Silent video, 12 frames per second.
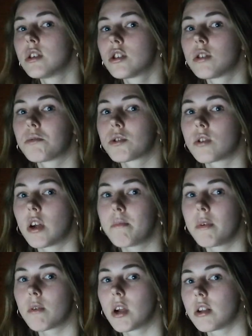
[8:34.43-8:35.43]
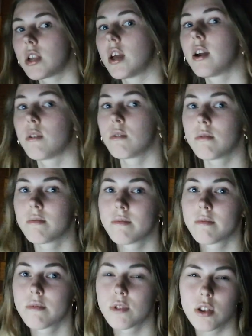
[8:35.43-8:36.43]
subscribe me right now.
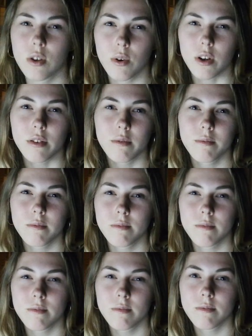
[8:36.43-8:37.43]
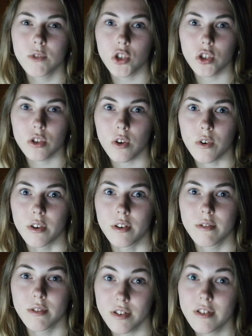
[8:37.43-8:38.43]
Do it. Just do it.
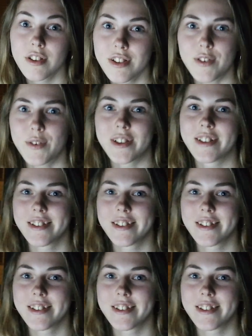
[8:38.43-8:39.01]
Do it.